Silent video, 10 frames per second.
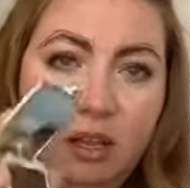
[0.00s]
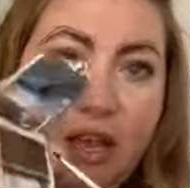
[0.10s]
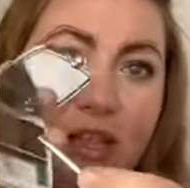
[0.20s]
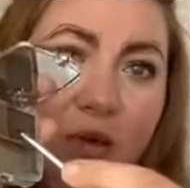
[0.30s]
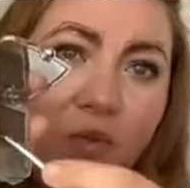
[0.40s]

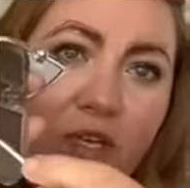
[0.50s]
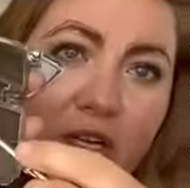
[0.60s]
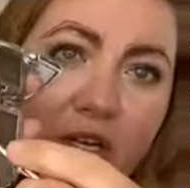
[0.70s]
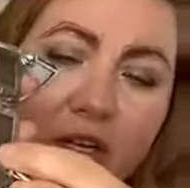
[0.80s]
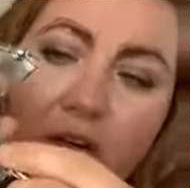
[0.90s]
And then we're
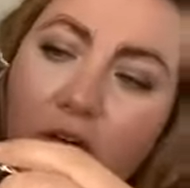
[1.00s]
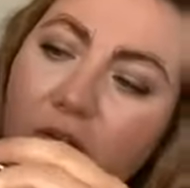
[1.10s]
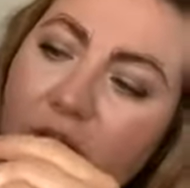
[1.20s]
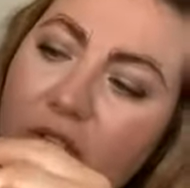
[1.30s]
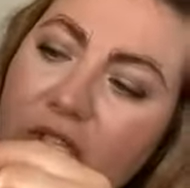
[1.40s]
going to go
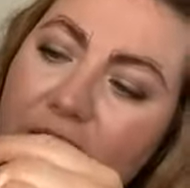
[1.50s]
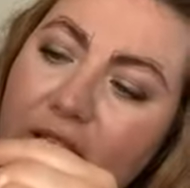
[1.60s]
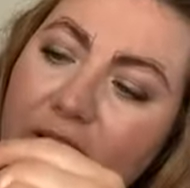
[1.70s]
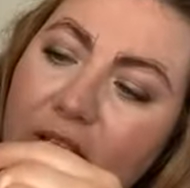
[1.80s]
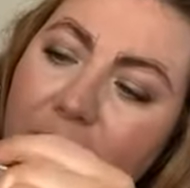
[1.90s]
and
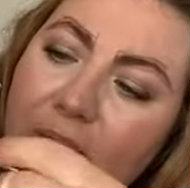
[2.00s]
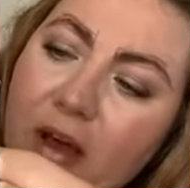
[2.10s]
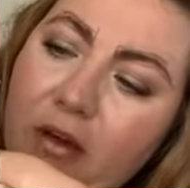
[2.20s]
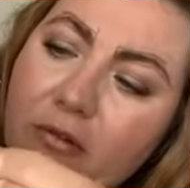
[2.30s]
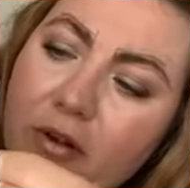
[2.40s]
take the
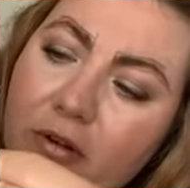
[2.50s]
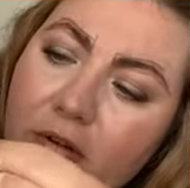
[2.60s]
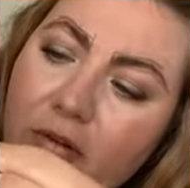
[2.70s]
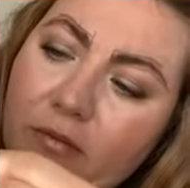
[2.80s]
powder.